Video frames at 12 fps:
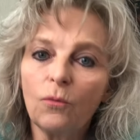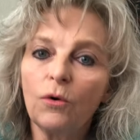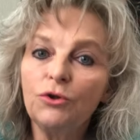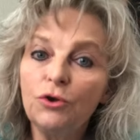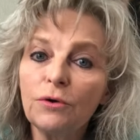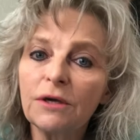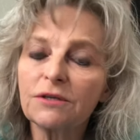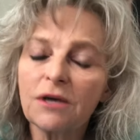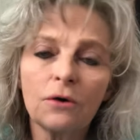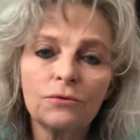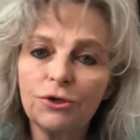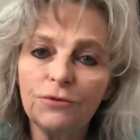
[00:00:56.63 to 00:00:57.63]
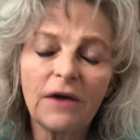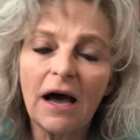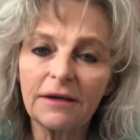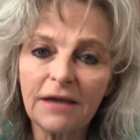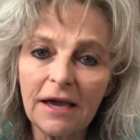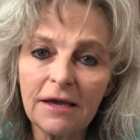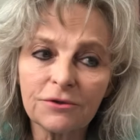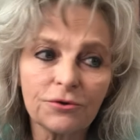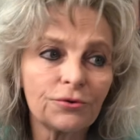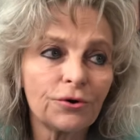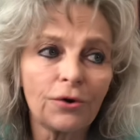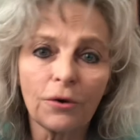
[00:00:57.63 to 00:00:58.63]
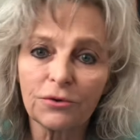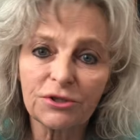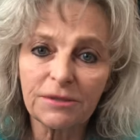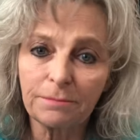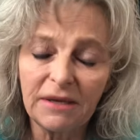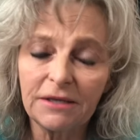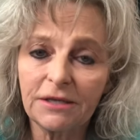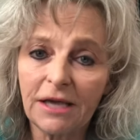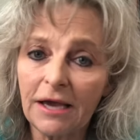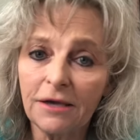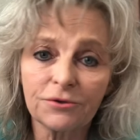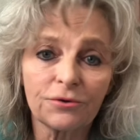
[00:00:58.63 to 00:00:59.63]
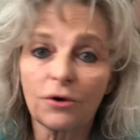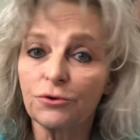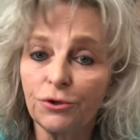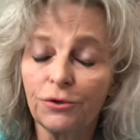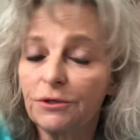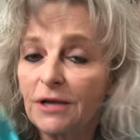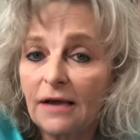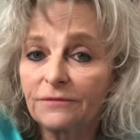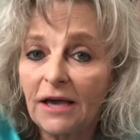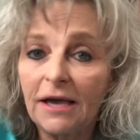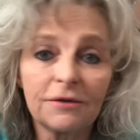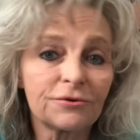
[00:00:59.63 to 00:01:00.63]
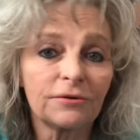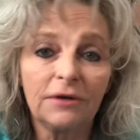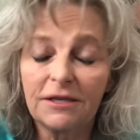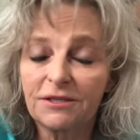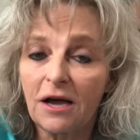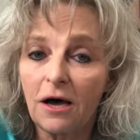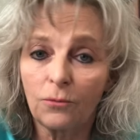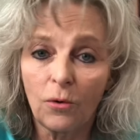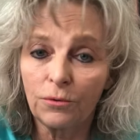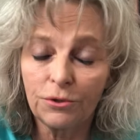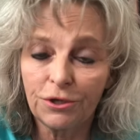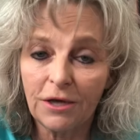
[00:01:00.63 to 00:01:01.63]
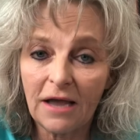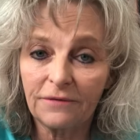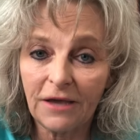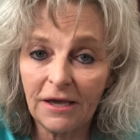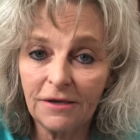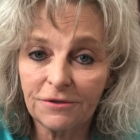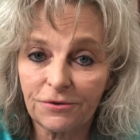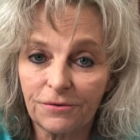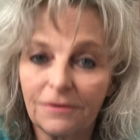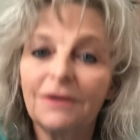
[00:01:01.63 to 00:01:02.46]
when you get told you've got cancer, you're going to submit to cancer because you couldn't have cancer unless God wanted you to have cancer.